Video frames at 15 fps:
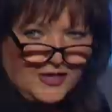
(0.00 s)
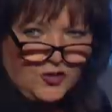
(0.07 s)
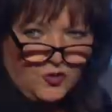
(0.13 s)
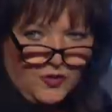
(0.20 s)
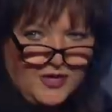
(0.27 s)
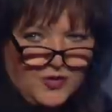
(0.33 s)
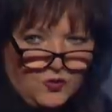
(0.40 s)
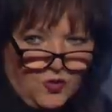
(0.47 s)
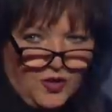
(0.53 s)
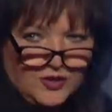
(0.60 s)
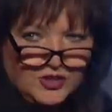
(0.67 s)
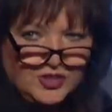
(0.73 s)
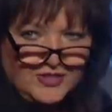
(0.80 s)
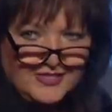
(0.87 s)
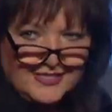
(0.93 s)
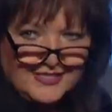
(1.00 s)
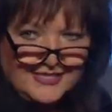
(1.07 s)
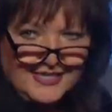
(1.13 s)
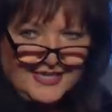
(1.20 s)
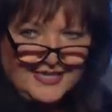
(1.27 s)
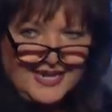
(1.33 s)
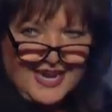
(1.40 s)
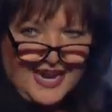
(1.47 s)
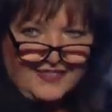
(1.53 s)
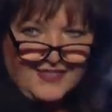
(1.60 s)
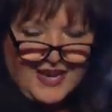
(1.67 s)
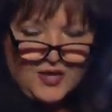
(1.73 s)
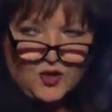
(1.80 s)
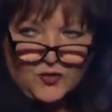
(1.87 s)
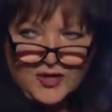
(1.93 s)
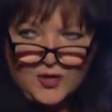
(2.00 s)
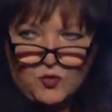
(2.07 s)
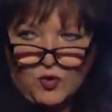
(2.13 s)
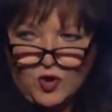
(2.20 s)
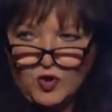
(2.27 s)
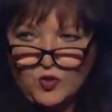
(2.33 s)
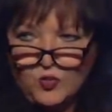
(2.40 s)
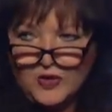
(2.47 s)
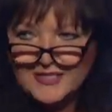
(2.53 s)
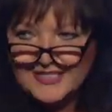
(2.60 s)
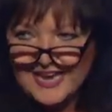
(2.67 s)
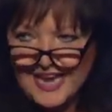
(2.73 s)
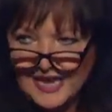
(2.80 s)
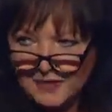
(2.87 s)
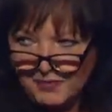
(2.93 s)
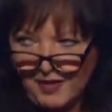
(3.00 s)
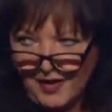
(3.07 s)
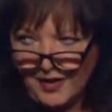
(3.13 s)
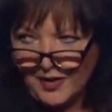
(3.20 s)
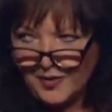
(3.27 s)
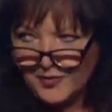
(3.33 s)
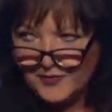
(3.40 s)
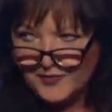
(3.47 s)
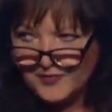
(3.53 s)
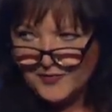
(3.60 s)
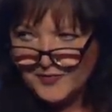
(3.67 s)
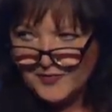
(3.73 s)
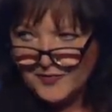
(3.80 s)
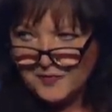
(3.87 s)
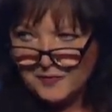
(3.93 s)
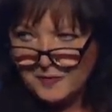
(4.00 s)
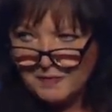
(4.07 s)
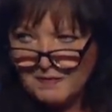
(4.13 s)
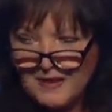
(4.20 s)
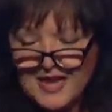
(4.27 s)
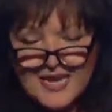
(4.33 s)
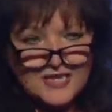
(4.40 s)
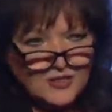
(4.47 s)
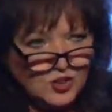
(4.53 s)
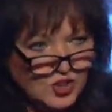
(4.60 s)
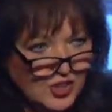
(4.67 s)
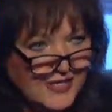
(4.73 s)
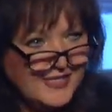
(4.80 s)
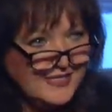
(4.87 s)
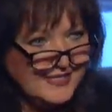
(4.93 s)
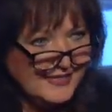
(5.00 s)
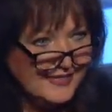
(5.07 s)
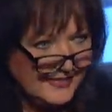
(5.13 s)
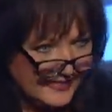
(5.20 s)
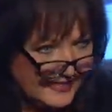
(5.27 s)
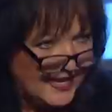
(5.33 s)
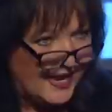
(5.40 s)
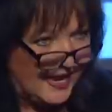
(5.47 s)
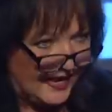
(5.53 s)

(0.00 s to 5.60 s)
a Greek word, Jesus did, and that Greek word was ekbalo. Yes. Jesus said,